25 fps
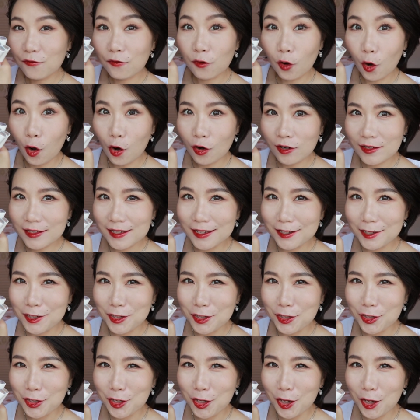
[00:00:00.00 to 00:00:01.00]
Florasis
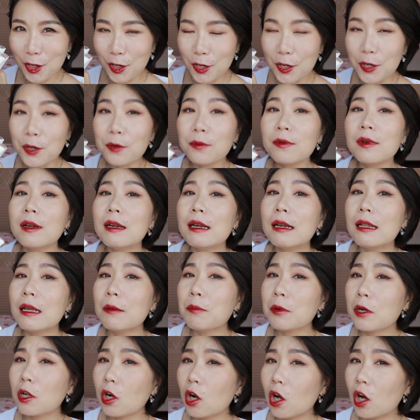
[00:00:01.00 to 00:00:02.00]
New
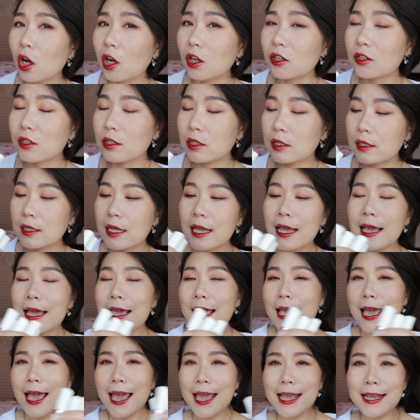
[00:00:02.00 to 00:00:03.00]
Lip Glaze,
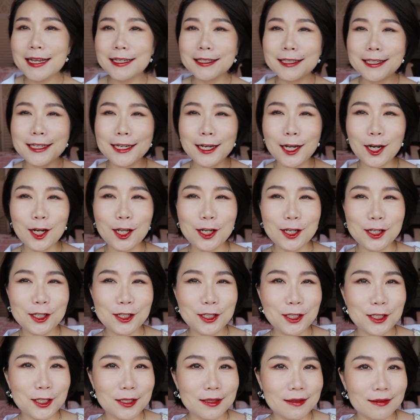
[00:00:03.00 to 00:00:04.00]
8
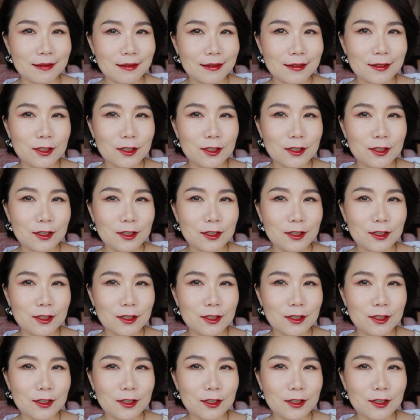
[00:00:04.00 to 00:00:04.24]
colors.